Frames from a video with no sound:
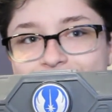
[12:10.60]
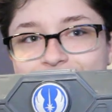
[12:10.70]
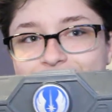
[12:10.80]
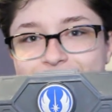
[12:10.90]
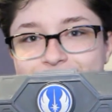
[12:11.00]

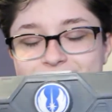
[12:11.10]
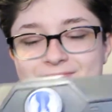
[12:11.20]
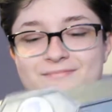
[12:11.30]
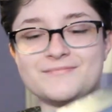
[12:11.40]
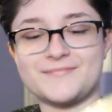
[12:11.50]

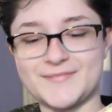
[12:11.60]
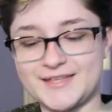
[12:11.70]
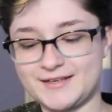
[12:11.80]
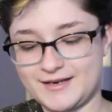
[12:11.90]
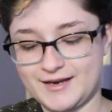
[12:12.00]

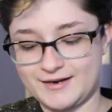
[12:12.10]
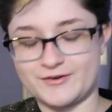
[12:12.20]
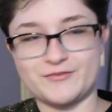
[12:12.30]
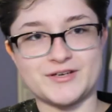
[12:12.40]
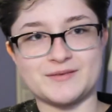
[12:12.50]
I
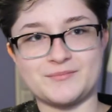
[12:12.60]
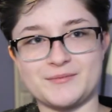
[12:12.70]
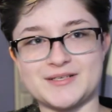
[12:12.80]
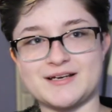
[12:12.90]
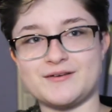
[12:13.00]
don't know if you can
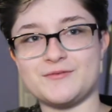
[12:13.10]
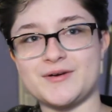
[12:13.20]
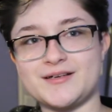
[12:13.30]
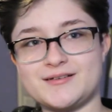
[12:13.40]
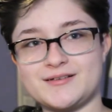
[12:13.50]
probably tell
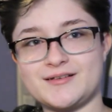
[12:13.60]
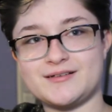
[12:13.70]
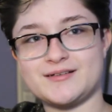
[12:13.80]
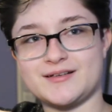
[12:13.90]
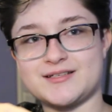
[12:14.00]
what
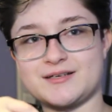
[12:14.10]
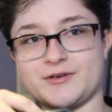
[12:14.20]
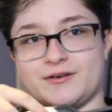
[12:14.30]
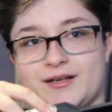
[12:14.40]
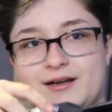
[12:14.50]

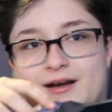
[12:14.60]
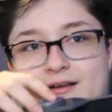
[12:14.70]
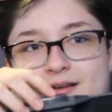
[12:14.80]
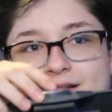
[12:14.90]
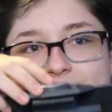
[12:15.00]
lightsaber I already
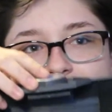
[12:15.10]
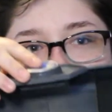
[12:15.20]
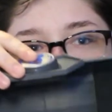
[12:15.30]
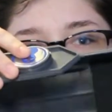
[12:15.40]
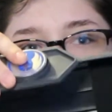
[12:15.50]
got.
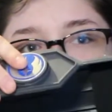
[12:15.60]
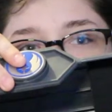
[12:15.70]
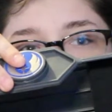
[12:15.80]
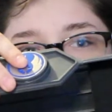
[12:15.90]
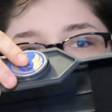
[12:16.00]

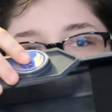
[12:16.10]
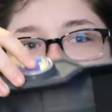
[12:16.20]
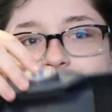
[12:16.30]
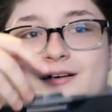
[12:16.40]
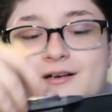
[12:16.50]
Da, da,
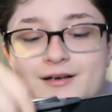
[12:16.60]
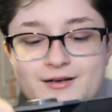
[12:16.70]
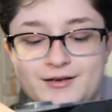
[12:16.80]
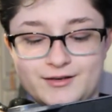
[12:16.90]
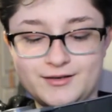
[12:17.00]
da,
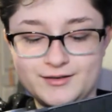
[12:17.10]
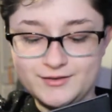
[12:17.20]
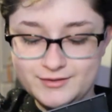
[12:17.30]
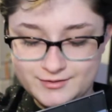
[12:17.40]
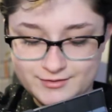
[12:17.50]
da.